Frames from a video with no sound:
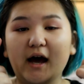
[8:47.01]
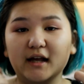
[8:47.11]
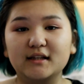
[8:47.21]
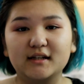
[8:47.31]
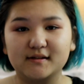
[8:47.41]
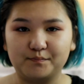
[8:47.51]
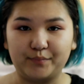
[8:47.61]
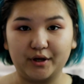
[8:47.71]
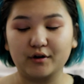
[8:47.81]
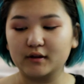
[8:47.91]
eyelid is
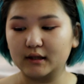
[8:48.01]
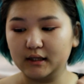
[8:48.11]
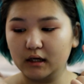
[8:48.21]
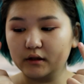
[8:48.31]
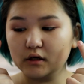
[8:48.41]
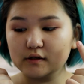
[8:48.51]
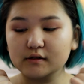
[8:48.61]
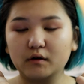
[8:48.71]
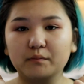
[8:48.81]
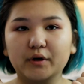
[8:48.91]
bigger than the other,
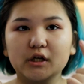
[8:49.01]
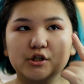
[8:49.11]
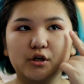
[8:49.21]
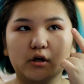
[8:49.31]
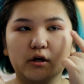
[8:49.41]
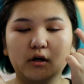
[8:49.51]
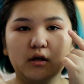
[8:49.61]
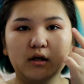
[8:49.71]
so I'm pretty sure